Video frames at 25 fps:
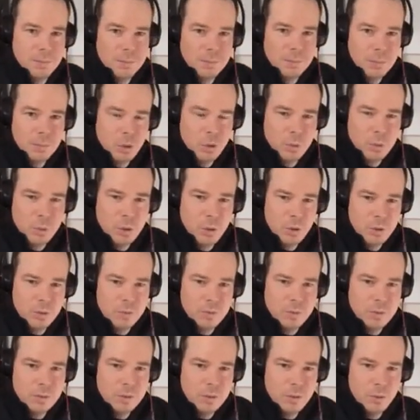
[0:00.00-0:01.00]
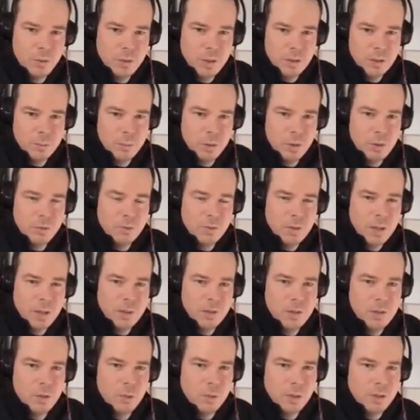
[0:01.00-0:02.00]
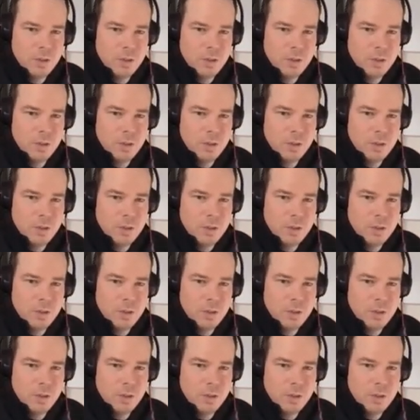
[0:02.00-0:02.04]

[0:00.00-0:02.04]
Do a move, do another move, undo,